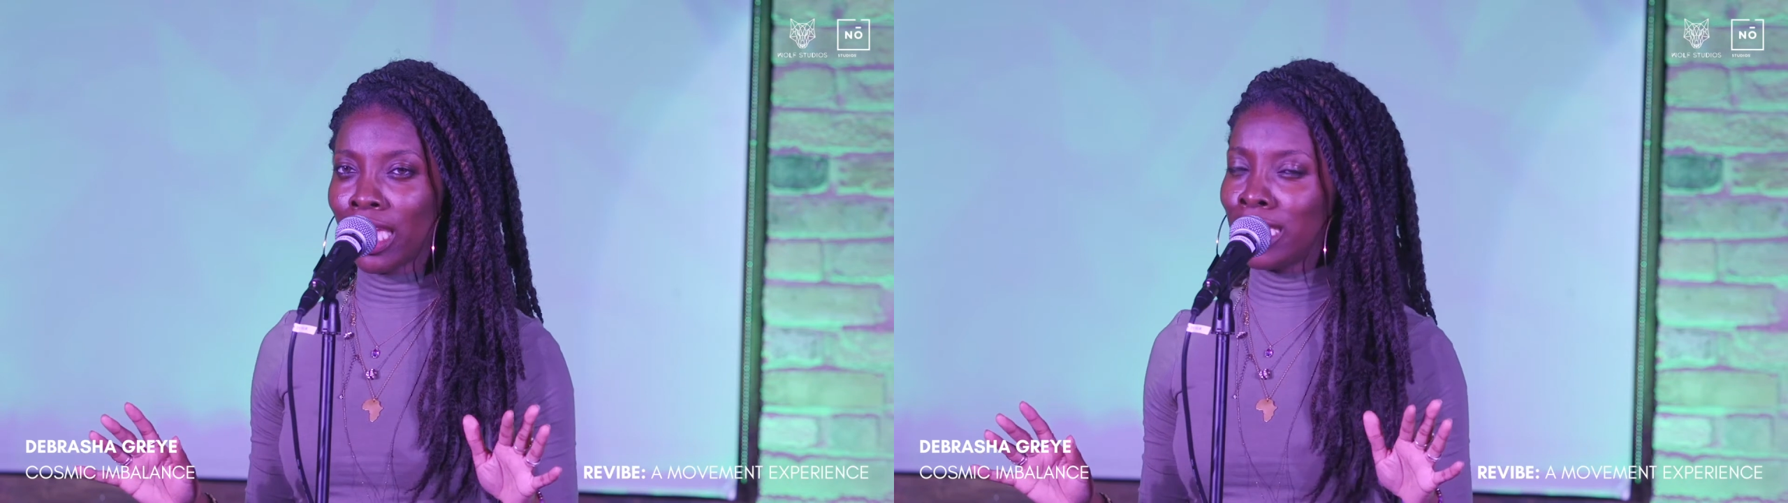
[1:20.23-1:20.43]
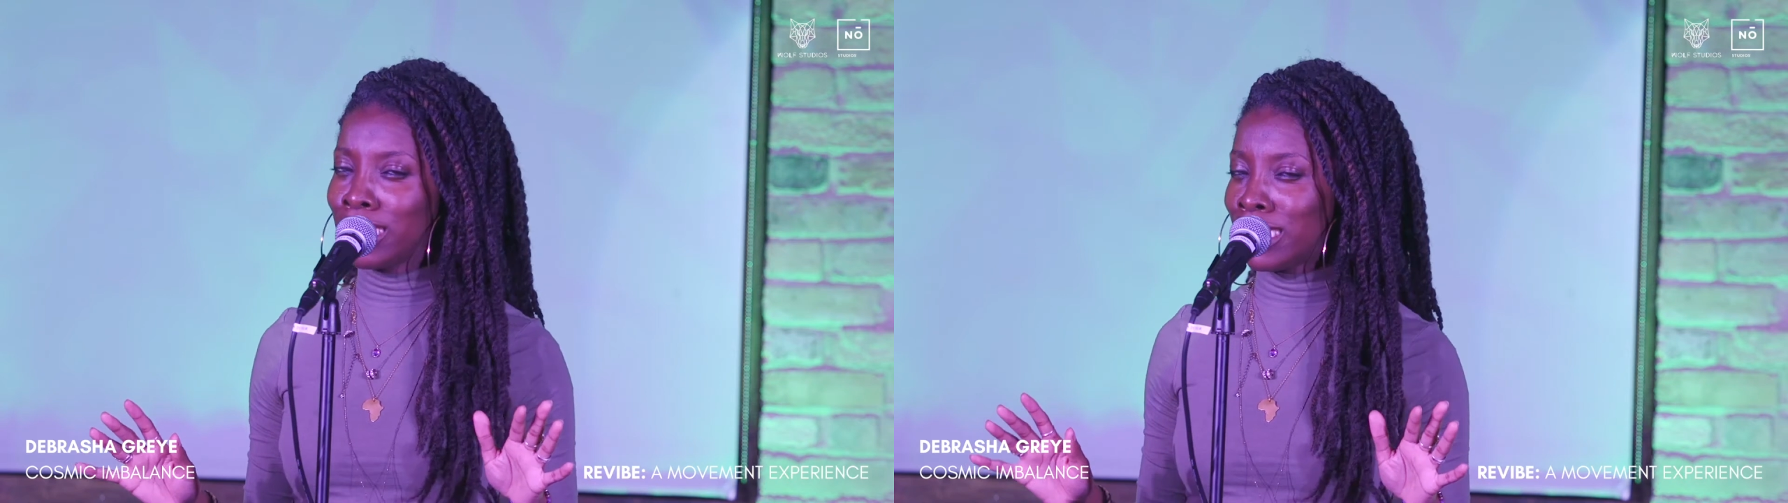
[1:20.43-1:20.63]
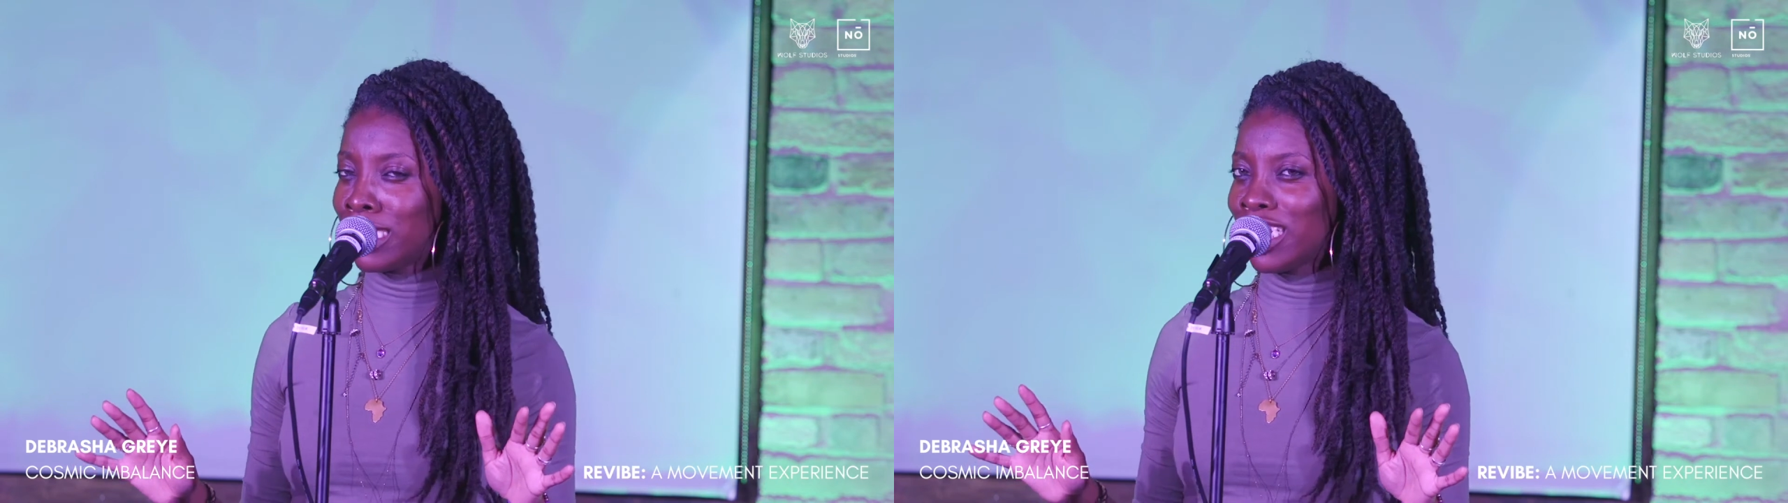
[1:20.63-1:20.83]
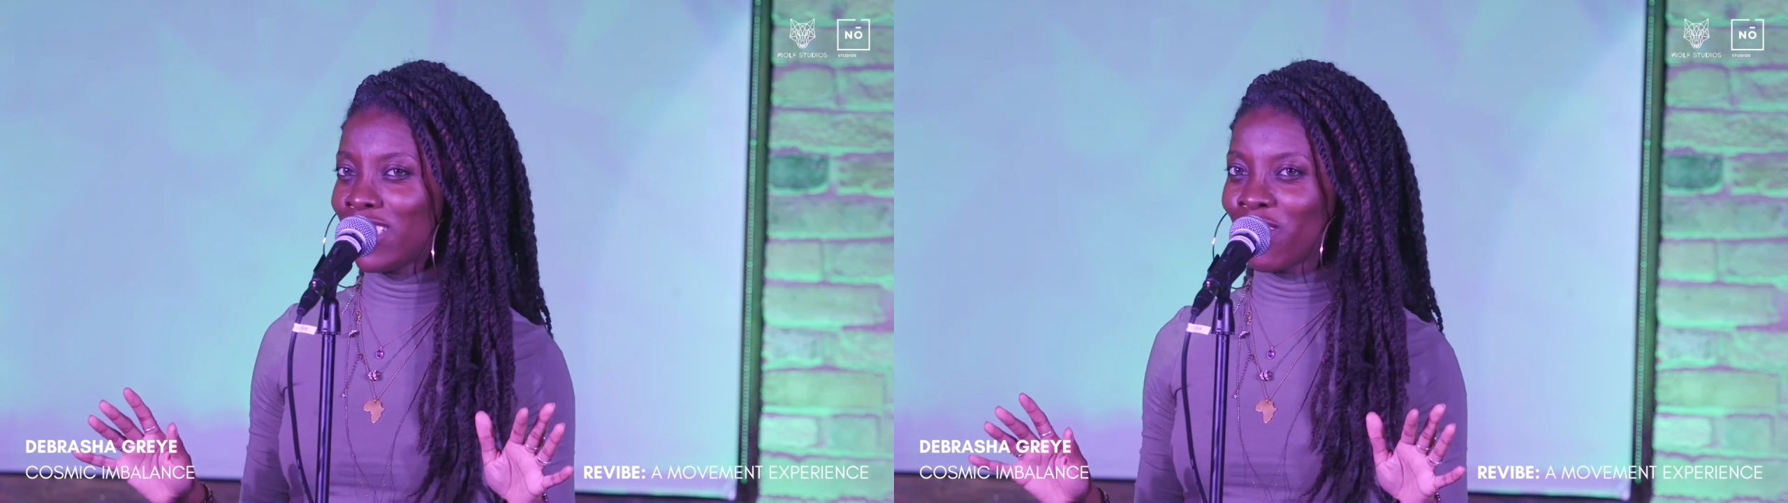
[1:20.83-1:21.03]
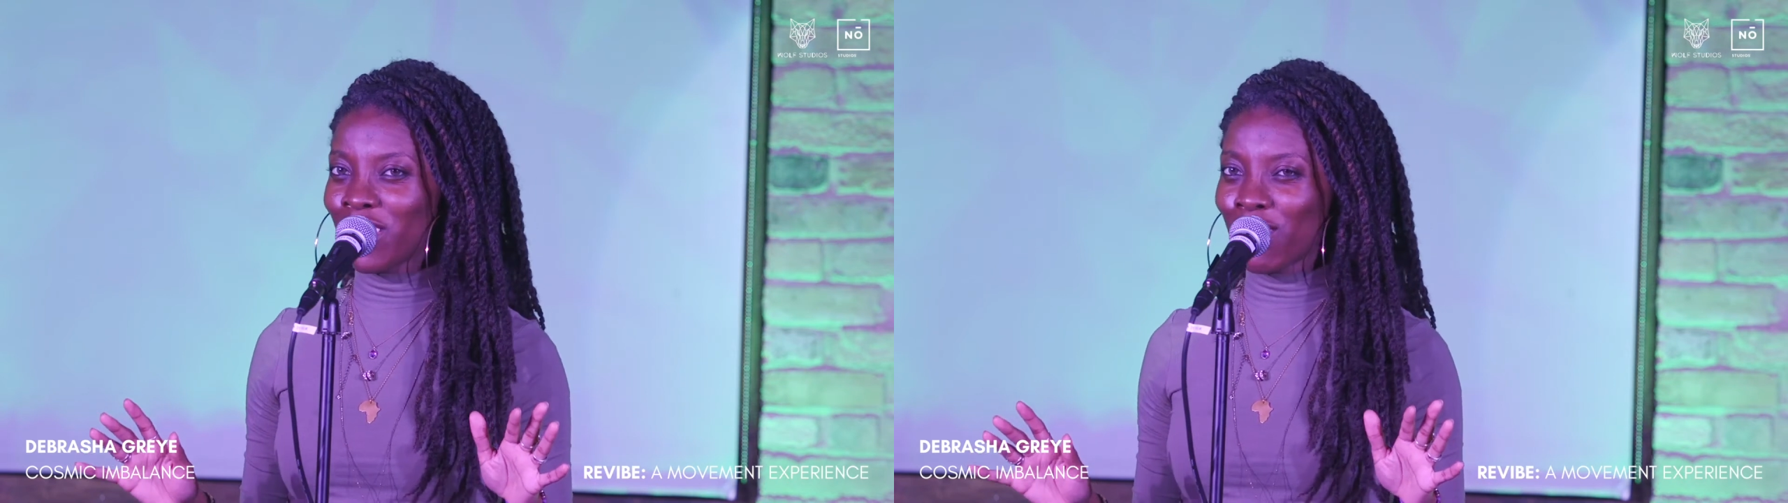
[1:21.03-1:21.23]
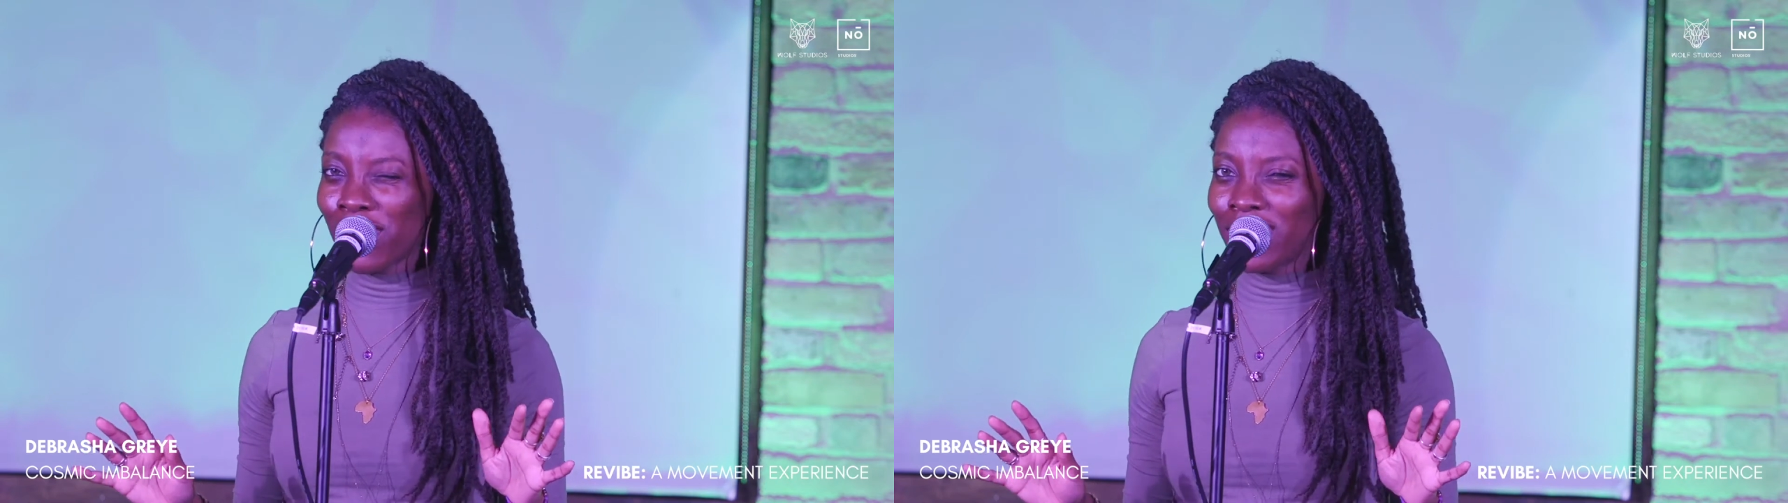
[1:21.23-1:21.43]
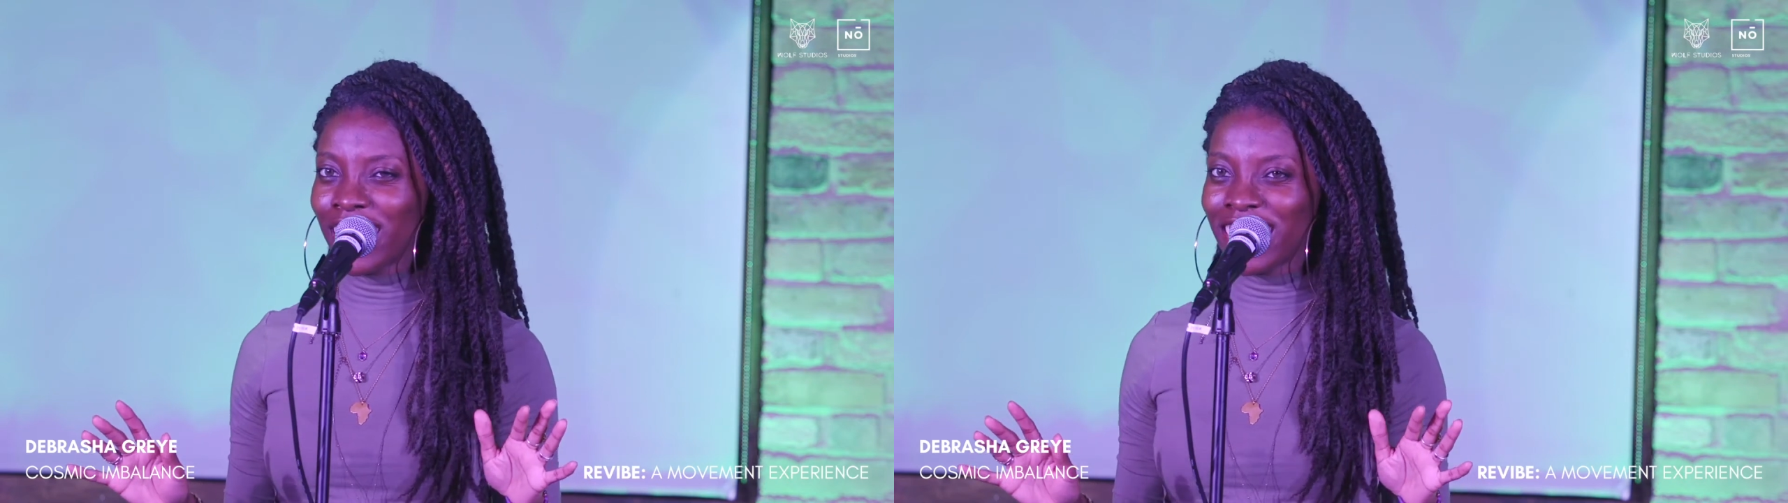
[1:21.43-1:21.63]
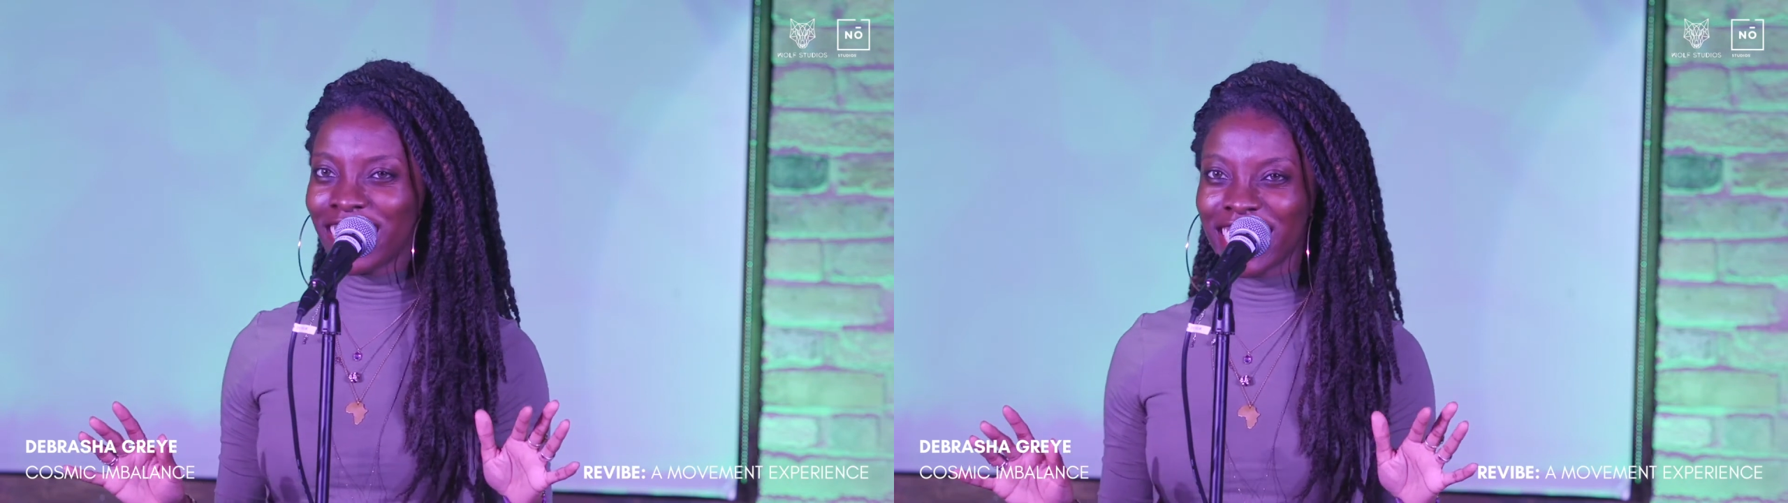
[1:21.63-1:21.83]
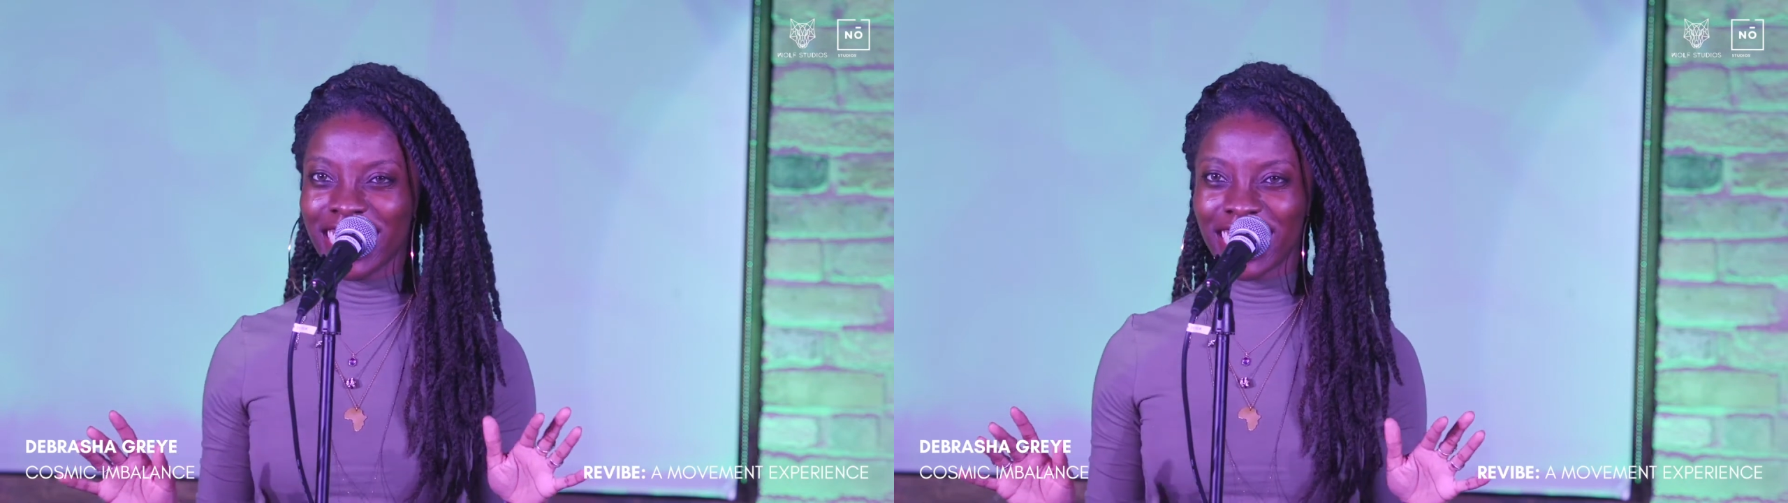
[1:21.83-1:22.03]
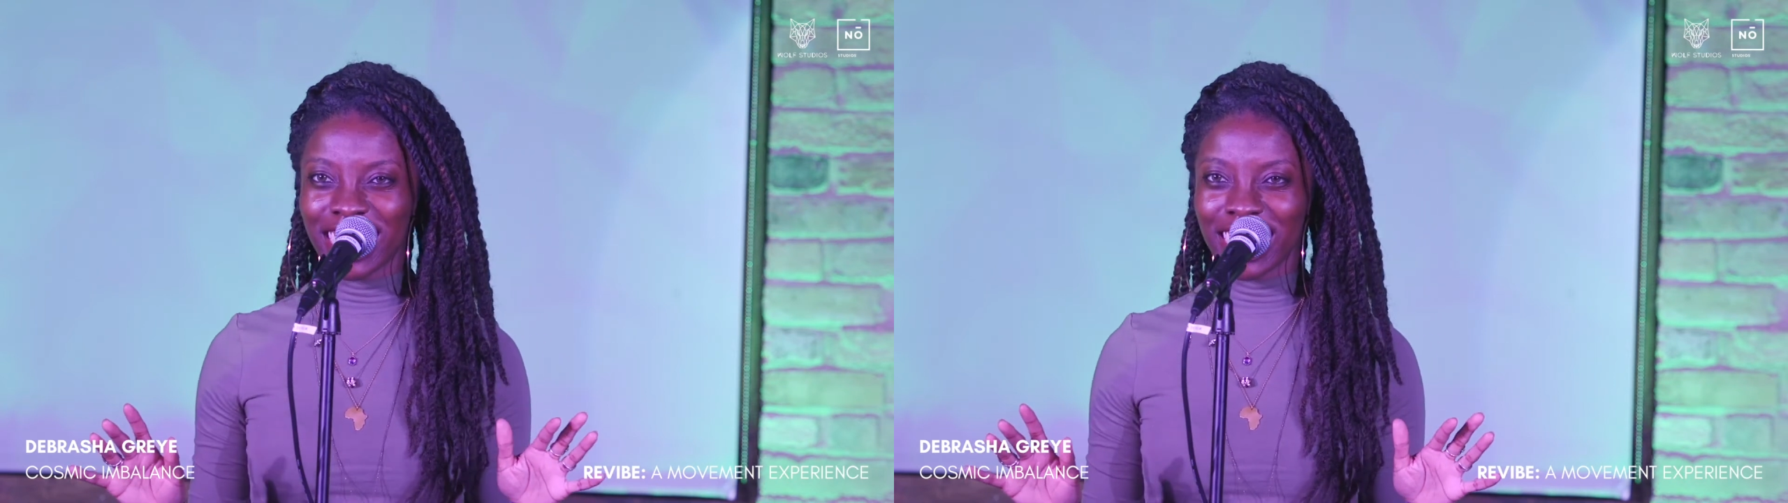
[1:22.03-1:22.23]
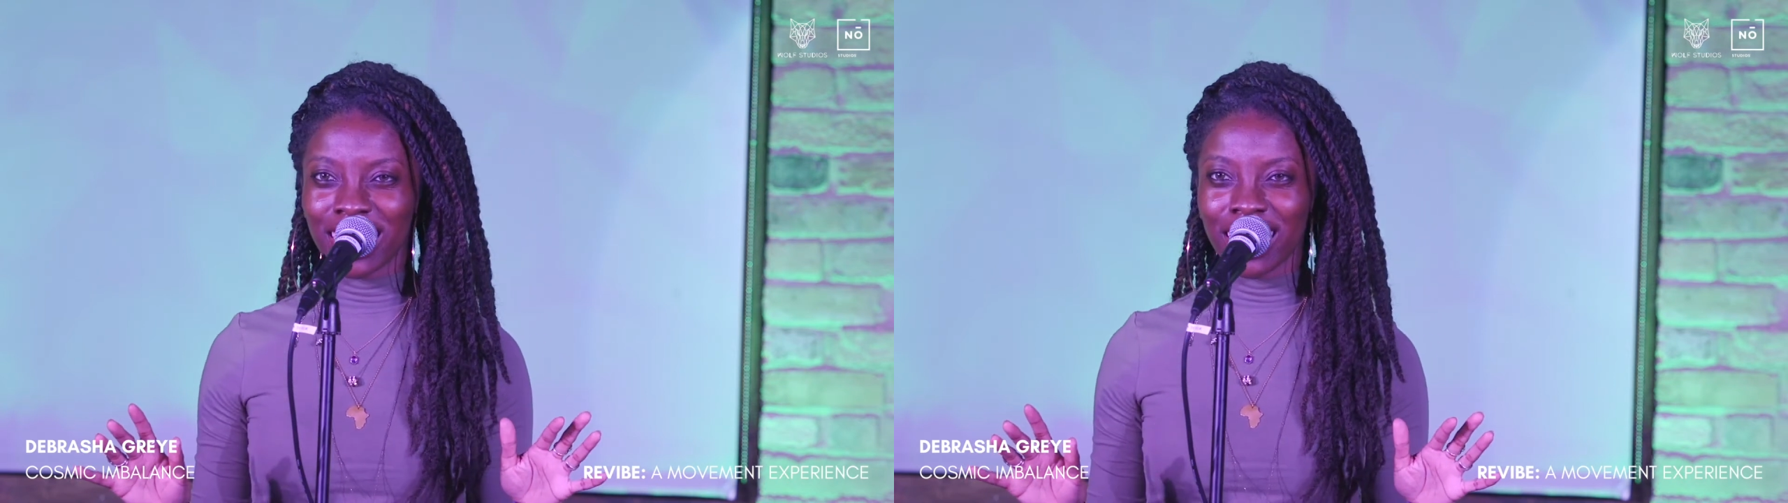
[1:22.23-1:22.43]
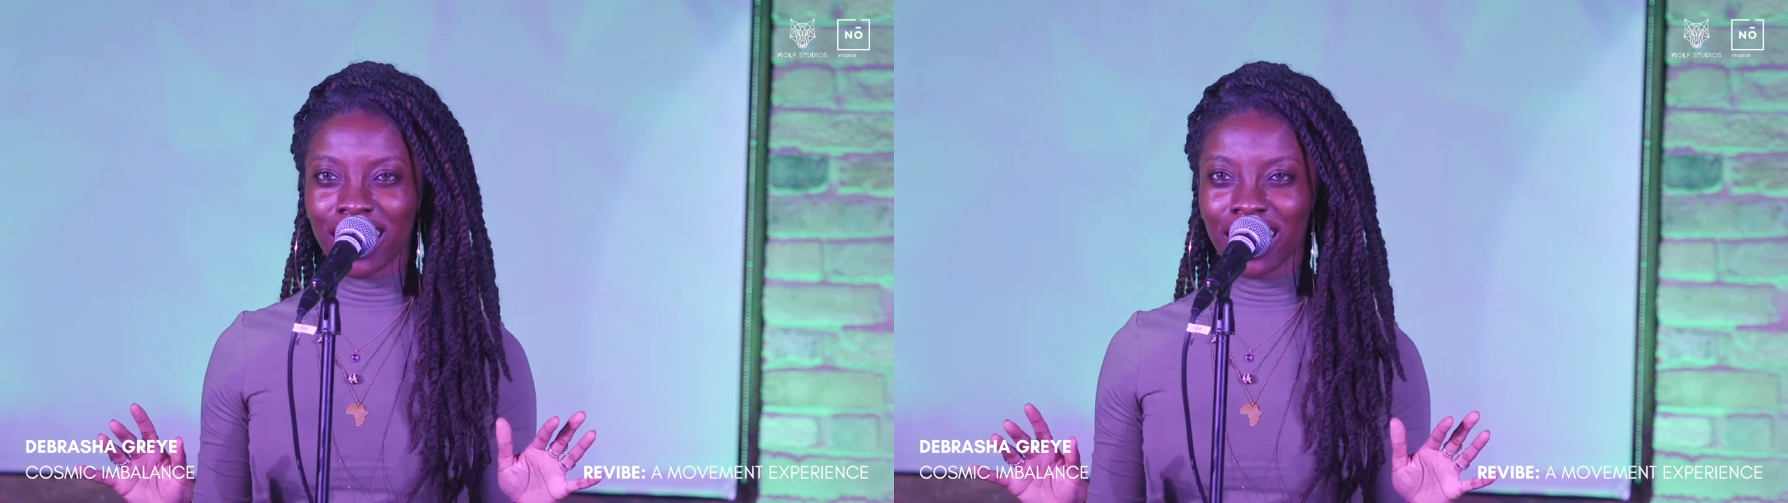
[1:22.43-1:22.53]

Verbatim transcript: instinctively flirtatious,